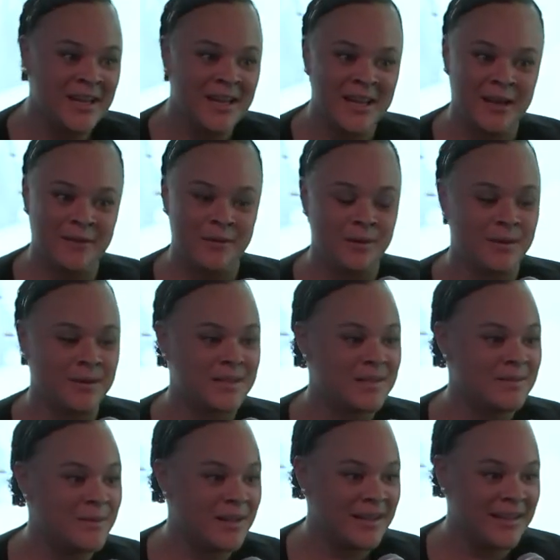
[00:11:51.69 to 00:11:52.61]
if you were a
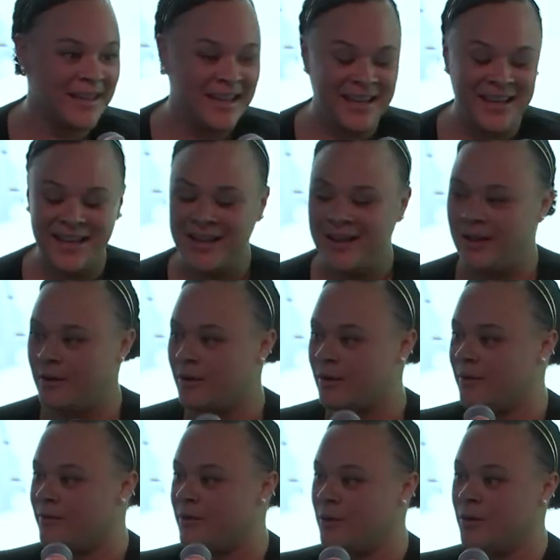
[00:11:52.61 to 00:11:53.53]
sommelier or
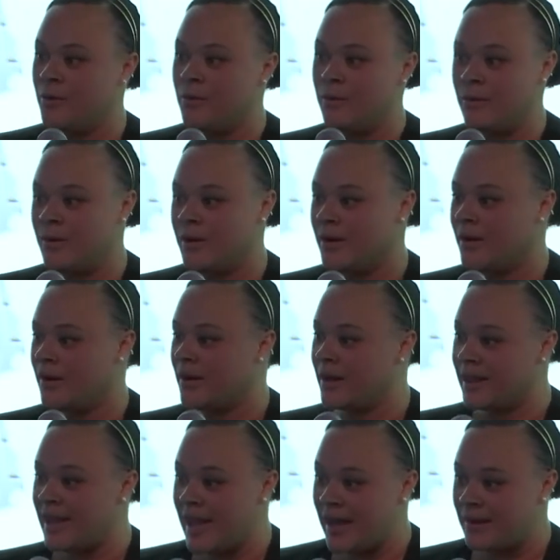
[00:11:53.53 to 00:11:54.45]
if you were a
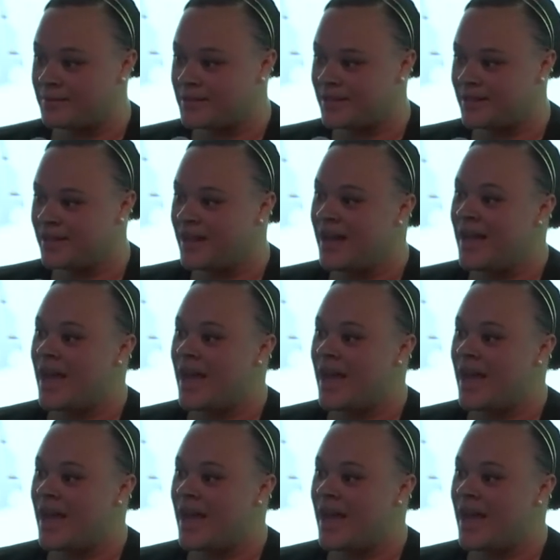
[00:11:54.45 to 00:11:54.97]
captain